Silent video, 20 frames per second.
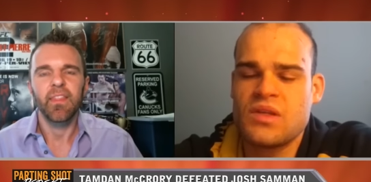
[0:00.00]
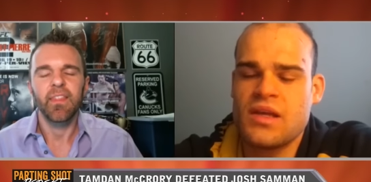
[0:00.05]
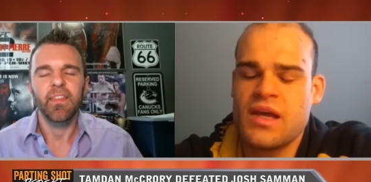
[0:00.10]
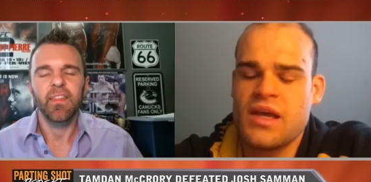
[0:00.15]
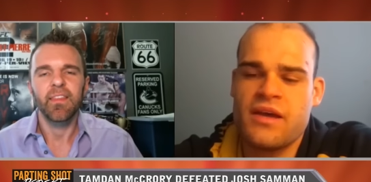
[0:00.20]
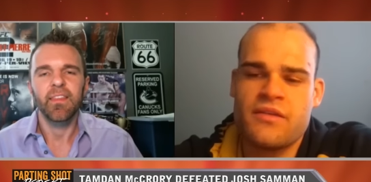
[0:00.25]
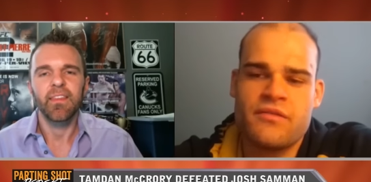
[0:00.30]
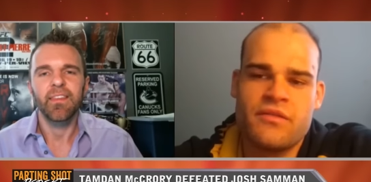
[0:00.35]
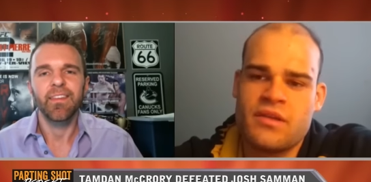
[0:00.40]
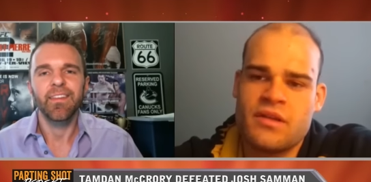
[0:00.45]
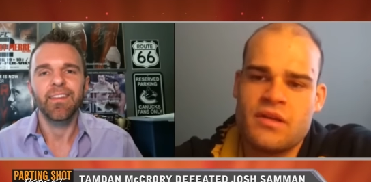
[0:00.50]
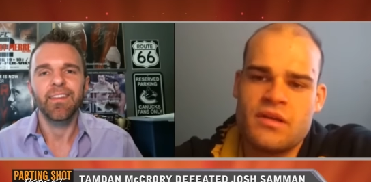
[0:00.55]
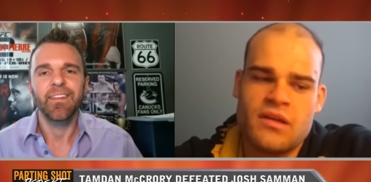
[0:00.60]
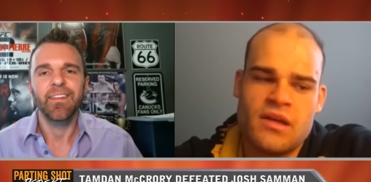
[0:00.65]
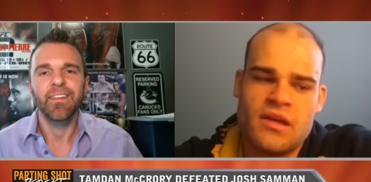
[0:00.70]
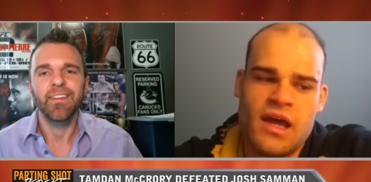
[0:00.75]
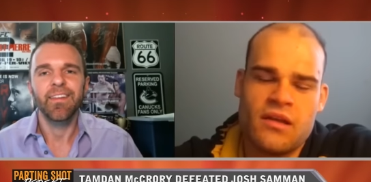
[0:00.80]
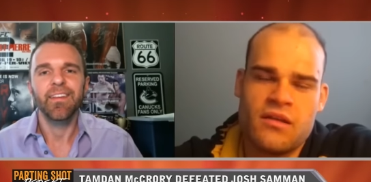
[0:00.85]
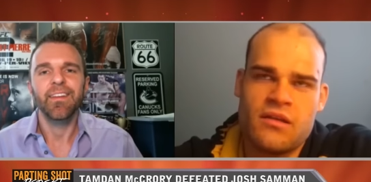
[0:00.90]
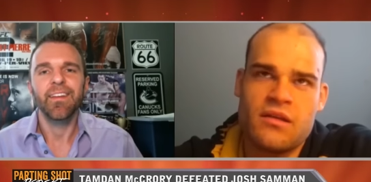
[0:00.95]

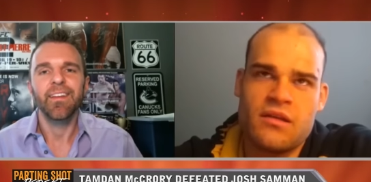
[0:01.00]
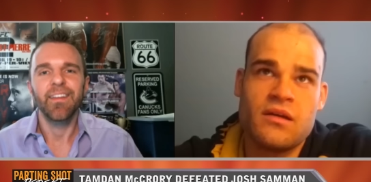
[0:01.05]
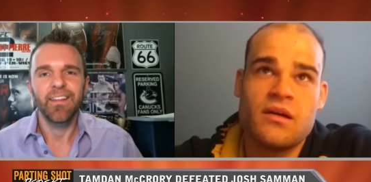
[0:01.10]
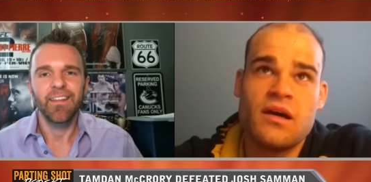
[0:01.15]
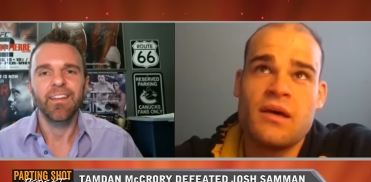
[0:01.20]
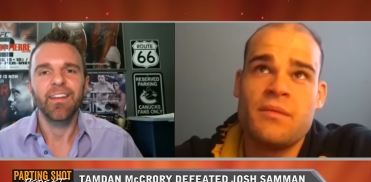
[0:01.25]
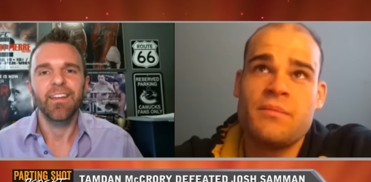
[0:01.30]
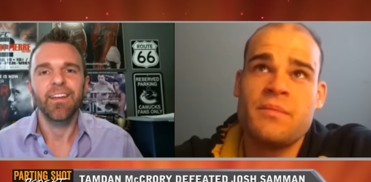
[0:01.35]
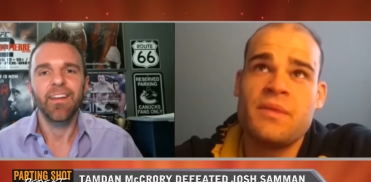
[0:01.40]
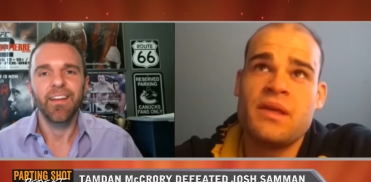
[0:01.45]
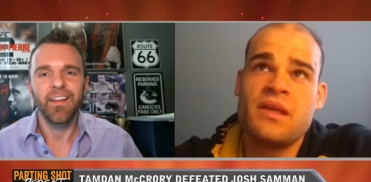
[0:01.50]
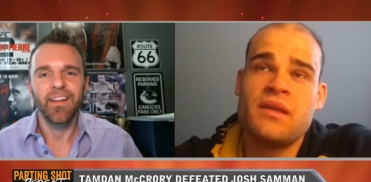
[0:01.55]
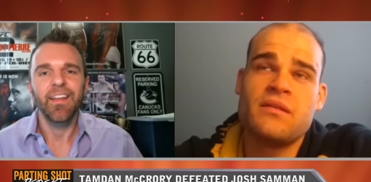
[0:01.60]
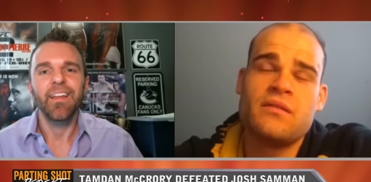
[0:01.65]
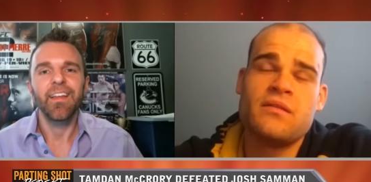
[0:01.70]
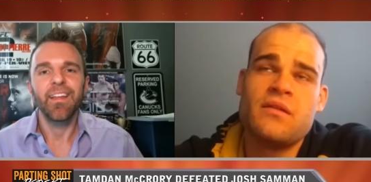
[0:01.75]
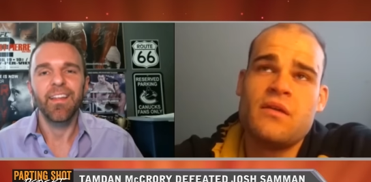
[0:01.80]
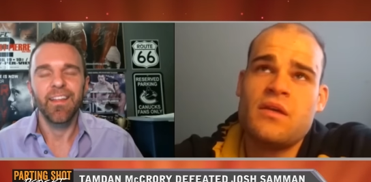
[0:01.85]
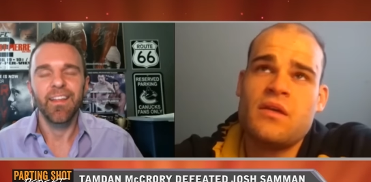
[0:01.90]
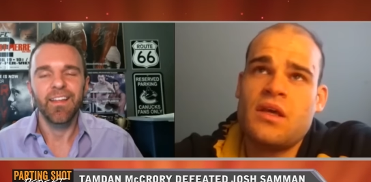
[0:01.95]
Speaker 1: Everything. I don't know. I
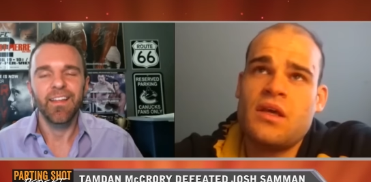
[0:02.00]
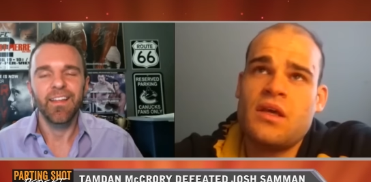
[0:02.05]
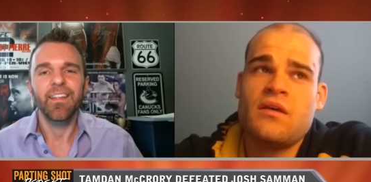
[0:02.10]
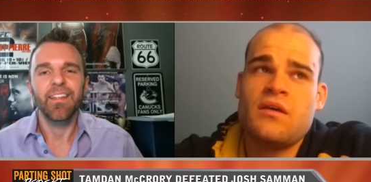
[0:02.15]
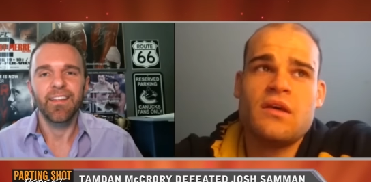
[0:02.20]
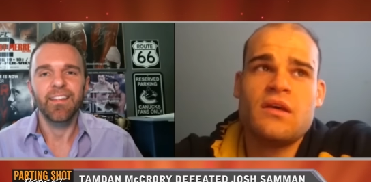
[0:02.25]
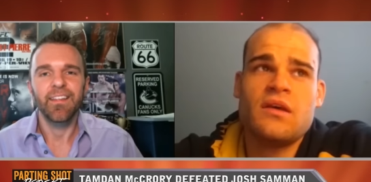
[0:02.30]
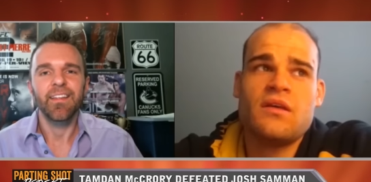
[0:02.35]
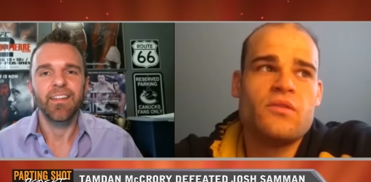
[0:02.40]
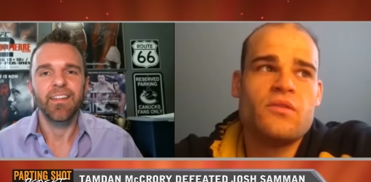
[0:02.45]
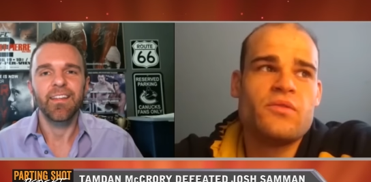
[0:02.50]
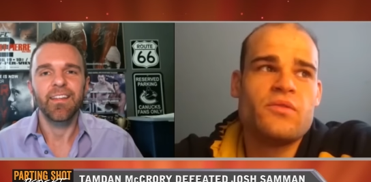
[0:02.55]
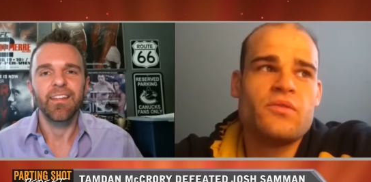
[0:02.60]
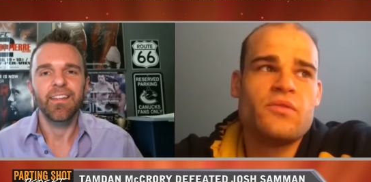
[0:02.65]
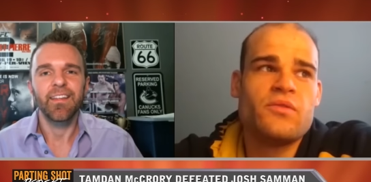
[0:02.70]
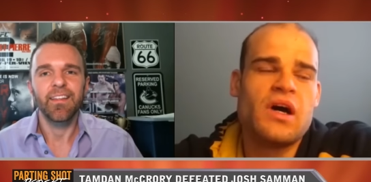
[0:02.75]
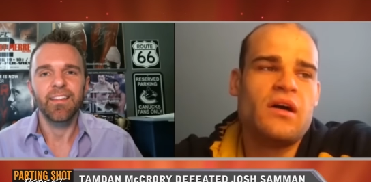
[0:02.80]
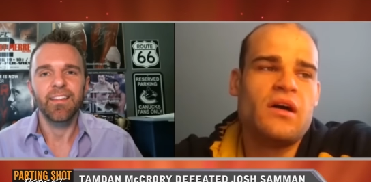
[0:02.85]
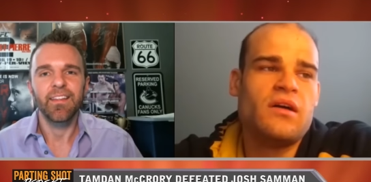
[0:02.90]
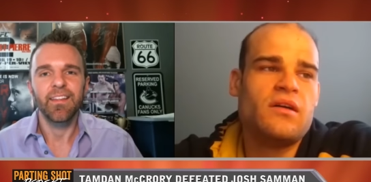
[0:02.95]
mean, the
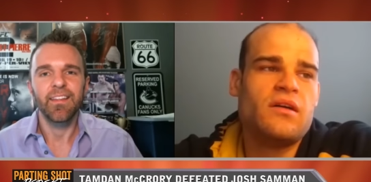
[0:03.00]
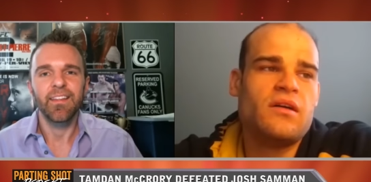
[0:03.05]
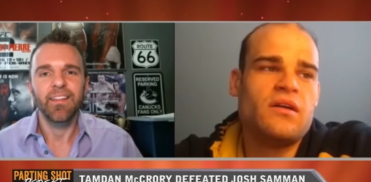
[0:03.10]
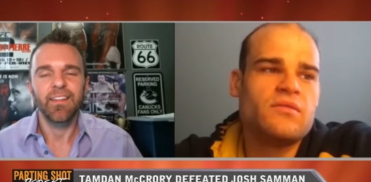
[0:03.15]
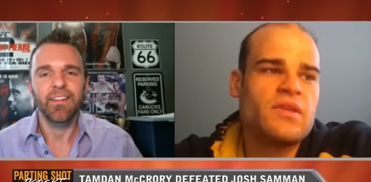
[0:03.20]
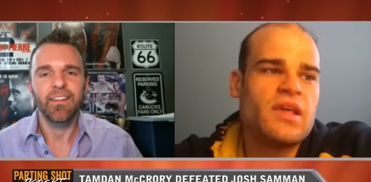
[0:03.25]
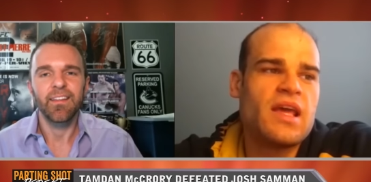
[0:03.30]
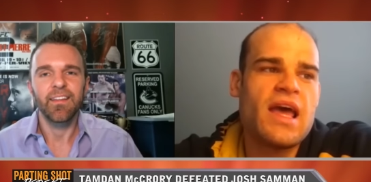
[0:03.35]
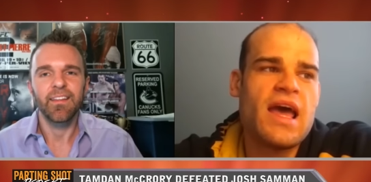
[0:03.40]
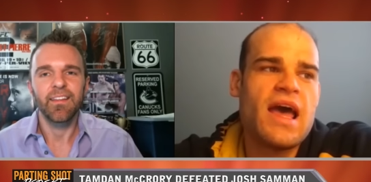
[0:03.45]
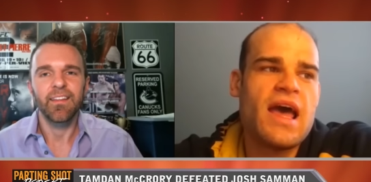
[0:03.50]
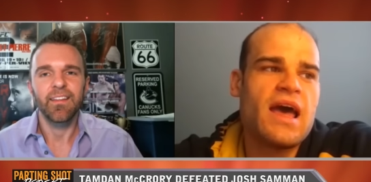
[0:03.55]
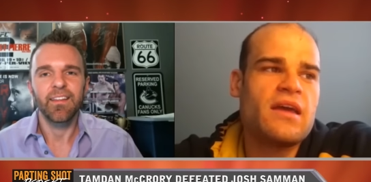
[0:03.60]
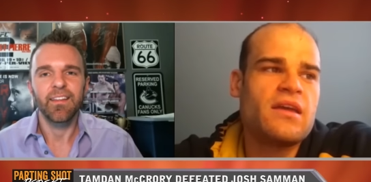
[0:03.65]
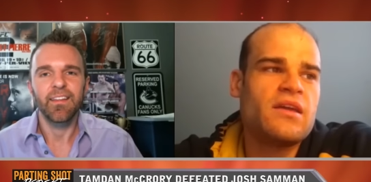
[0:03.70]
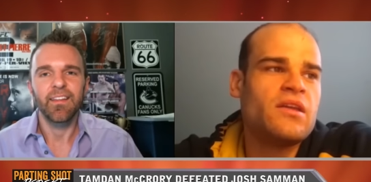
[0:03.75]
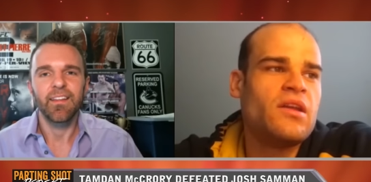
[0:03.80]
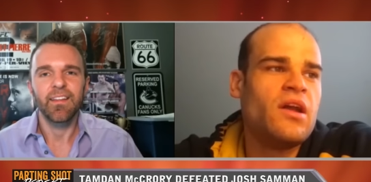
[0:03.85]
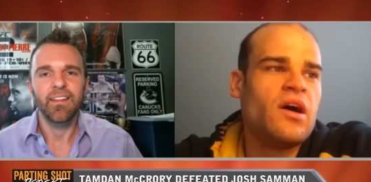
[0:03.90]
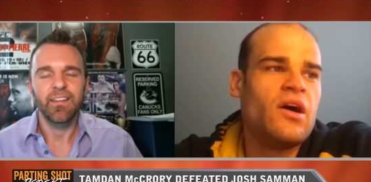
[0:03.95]
result, yeah,
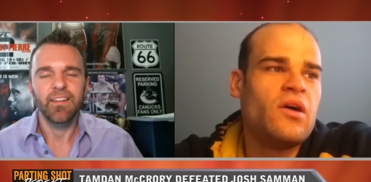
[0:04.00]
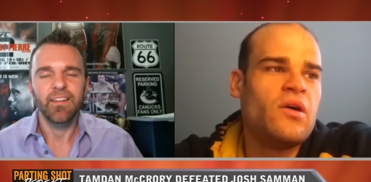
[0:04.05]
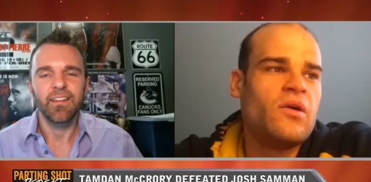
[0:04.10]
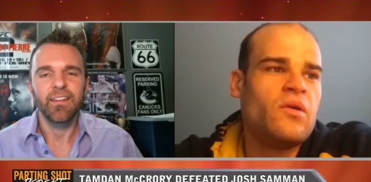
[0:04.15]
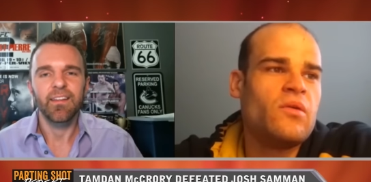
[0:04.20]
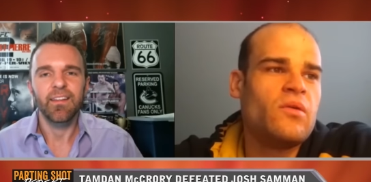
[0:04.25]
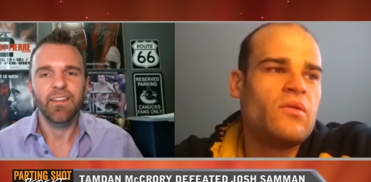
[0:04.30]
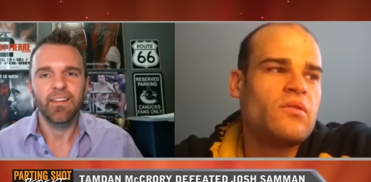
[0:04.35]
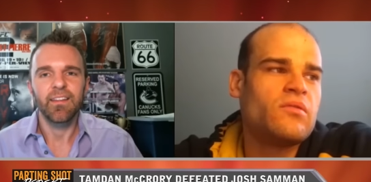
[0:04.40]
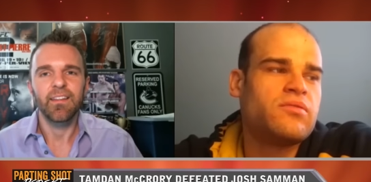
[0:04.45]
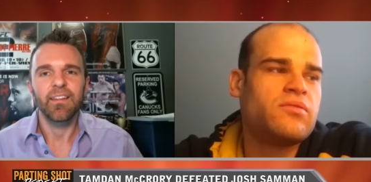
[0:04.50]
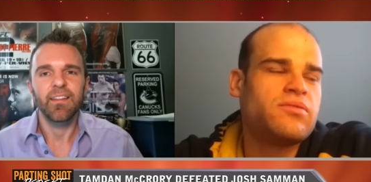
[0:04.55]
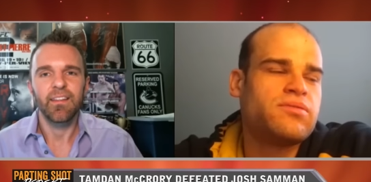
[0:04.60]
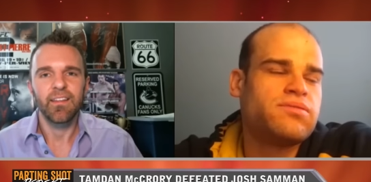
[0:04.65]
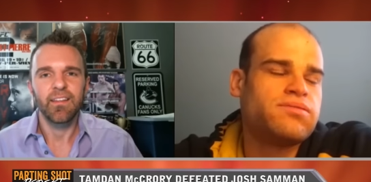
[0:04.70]
you know,